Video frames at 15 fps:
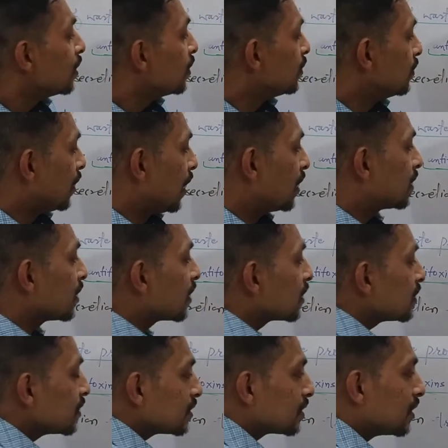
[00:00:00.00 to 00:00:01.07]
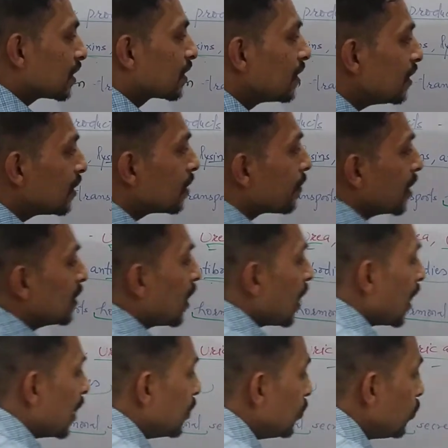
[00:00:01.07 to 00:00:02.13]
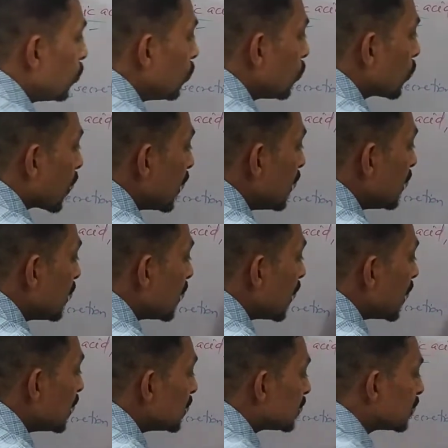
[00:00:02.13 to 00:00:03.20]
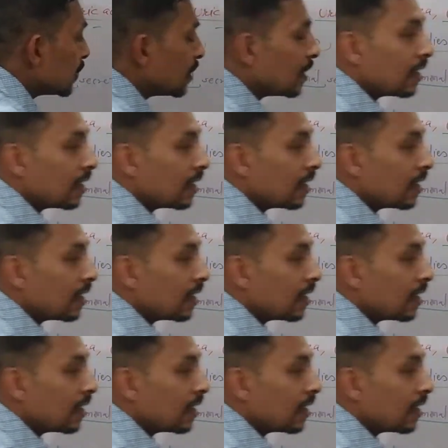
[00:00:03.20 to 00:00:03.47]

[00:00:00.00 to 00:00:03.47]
that are secreted by the endocrine glands,